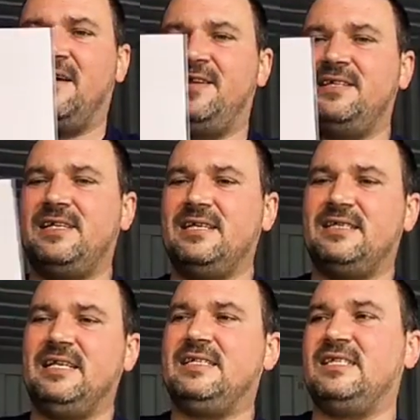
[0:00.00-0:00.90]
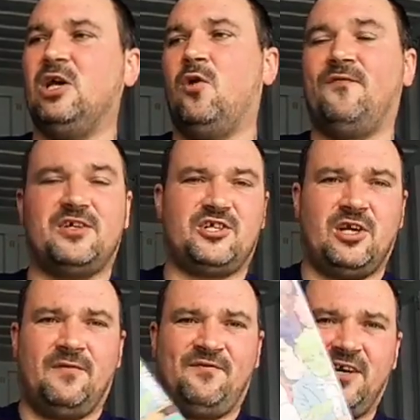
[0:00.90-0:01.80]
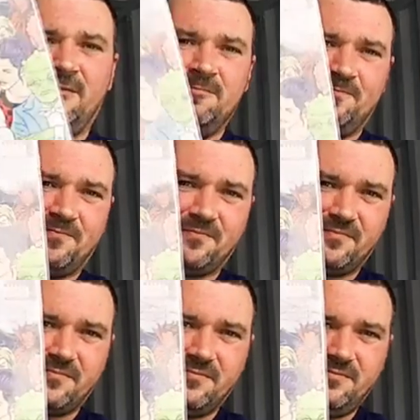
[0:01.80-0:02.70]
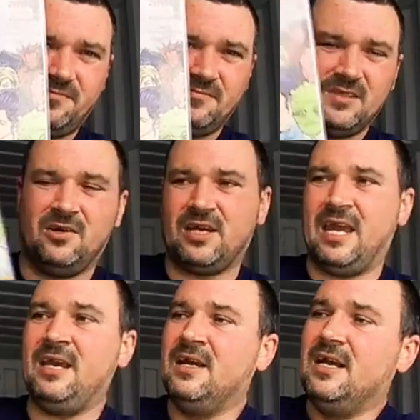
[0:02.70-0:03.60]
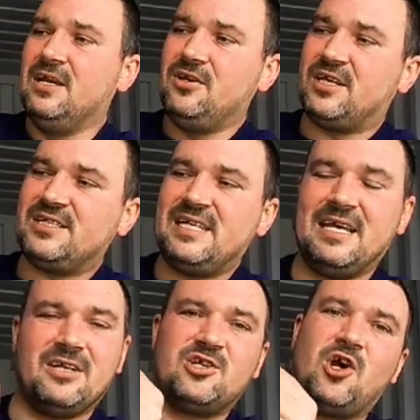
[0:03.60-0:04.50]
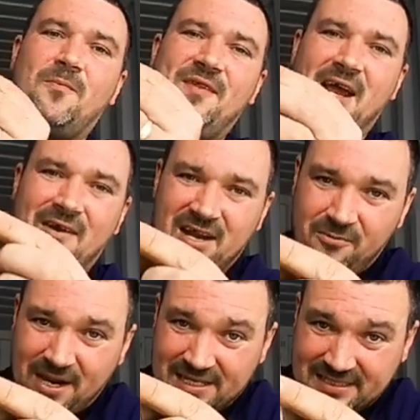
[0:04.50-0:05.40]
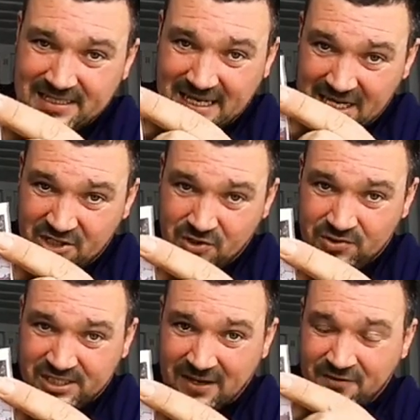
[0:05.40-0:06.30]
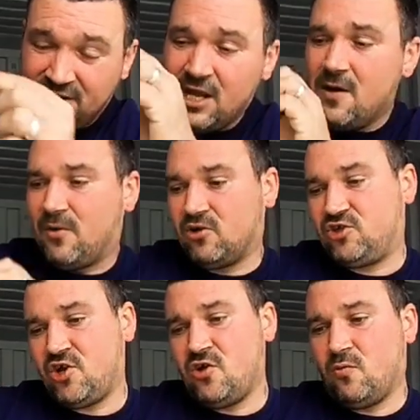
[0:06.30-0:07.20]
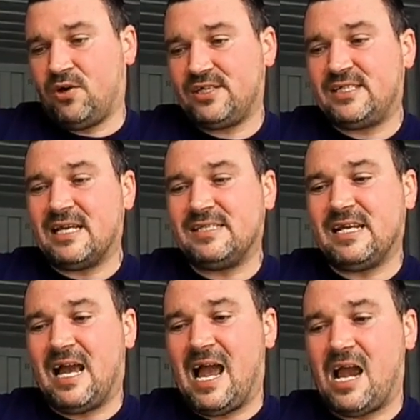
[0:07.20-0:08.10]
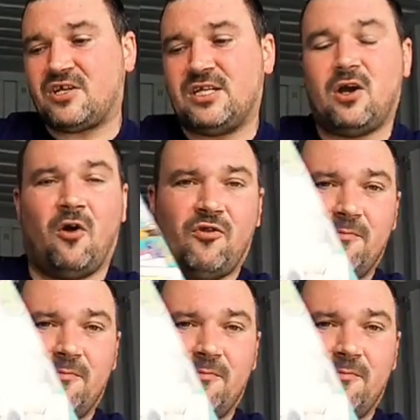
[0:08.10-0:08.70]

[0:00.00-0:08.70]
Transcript: here. This is the Silver Surfer, okay? You can see at the top there anyway, it says issue 7, but I'll show you where it says that actually